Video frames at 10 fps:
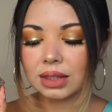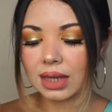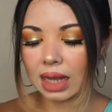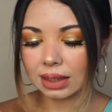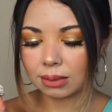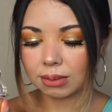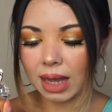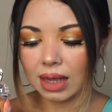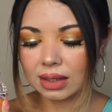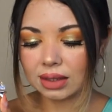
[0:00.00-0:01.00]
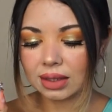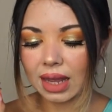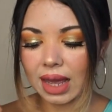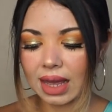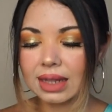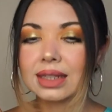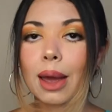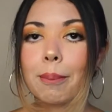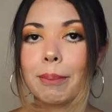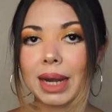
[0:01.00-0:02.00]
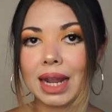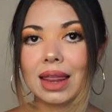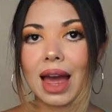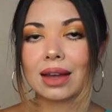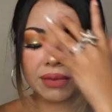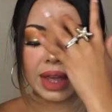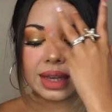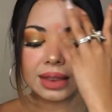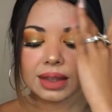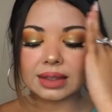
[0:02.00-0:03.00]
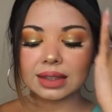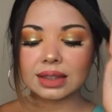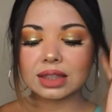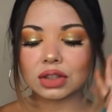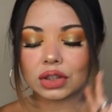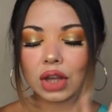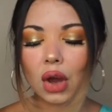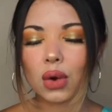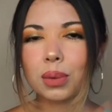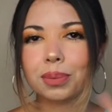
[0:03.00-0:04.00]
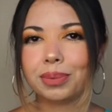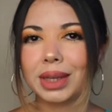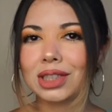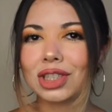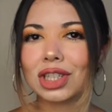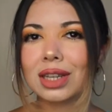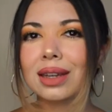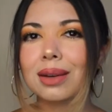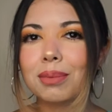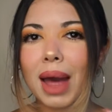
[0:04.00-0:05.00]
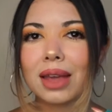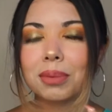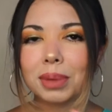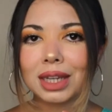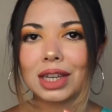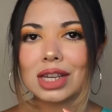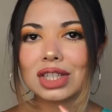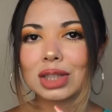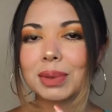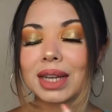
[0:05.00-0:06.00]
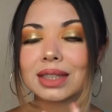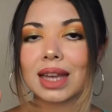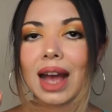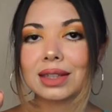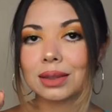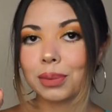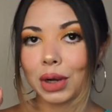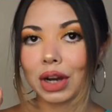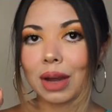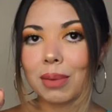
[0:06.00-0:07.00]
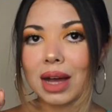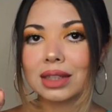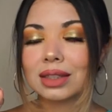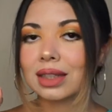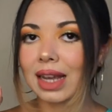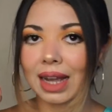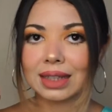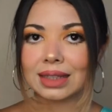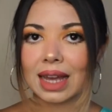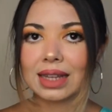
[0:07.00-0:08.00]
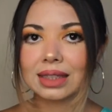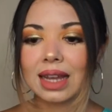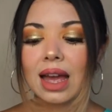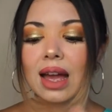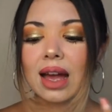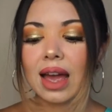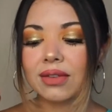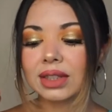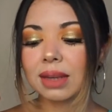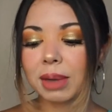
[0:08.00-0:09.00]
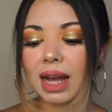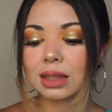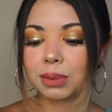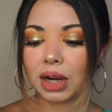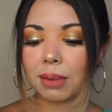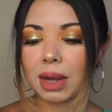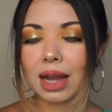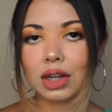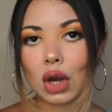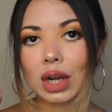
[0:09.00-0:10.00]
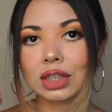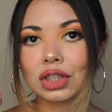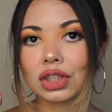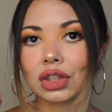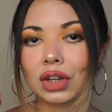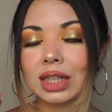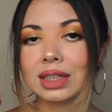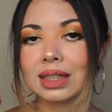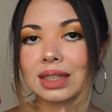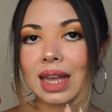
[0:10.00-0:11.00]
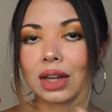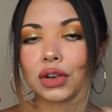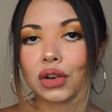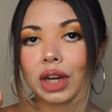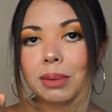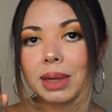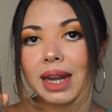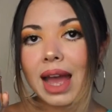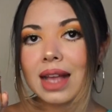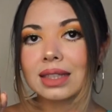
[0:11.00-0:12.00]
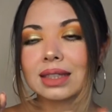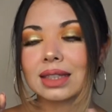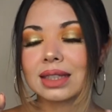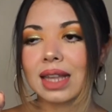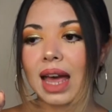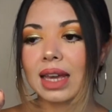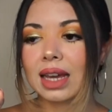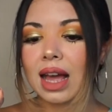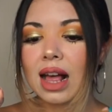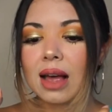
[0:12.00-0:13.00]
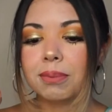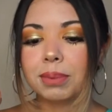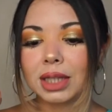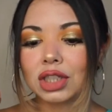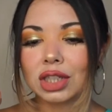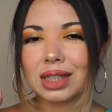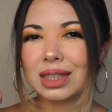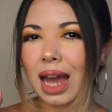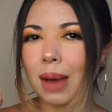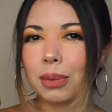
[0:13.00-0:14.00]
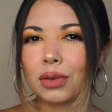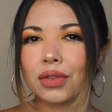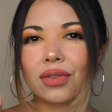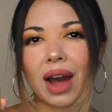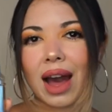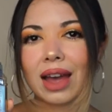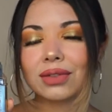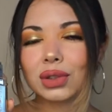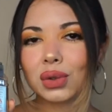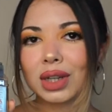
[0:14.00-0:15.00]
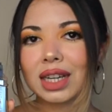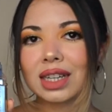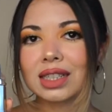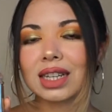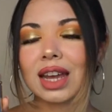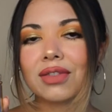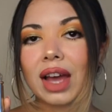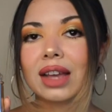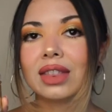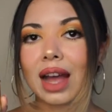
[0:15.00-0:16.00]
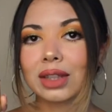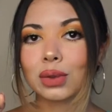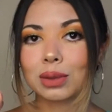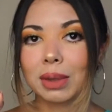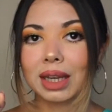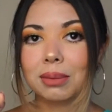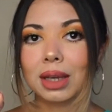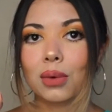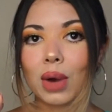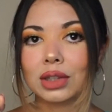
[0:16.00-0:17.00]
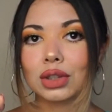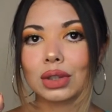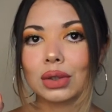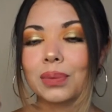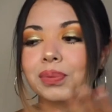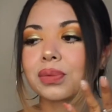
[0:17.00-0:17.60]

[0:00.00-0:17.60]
jasmine, and vanilla. I feel like this is so beachy in my opinion, just because it has a bergamot. Like I said, every time it has bergamot, I notice it just creates this like creaminess, this like beachy type of vibe to it, and I feel like that's what's making me want to